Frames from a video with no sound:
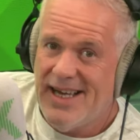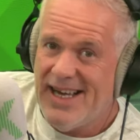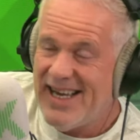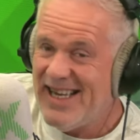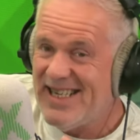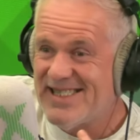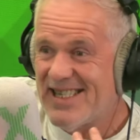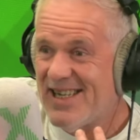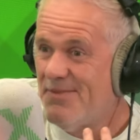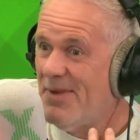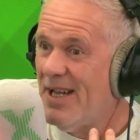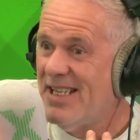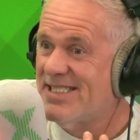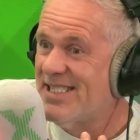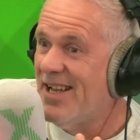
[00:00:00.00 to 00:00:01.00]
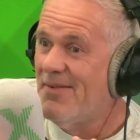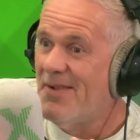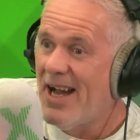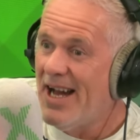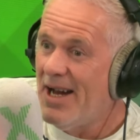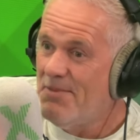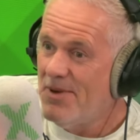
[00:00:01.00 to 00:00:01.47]
is a
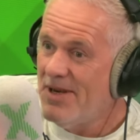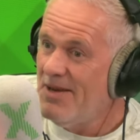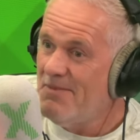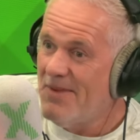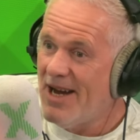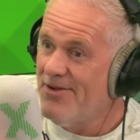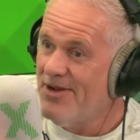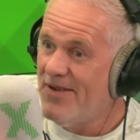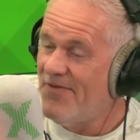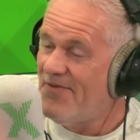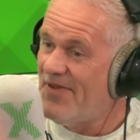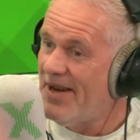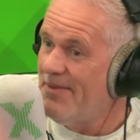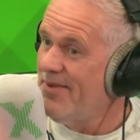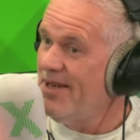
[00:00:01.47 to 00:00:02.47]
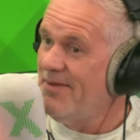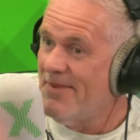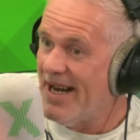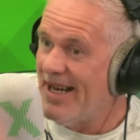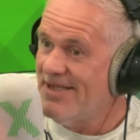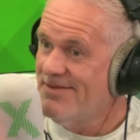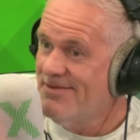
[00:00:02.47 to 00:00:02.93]
happily married family
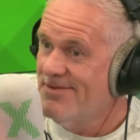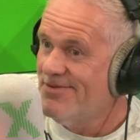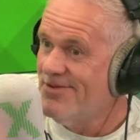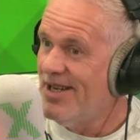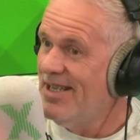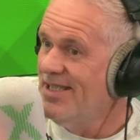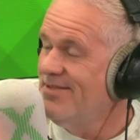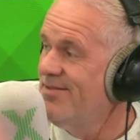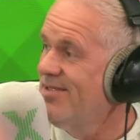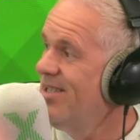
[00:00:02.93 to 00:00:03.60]
man, right? Yeah.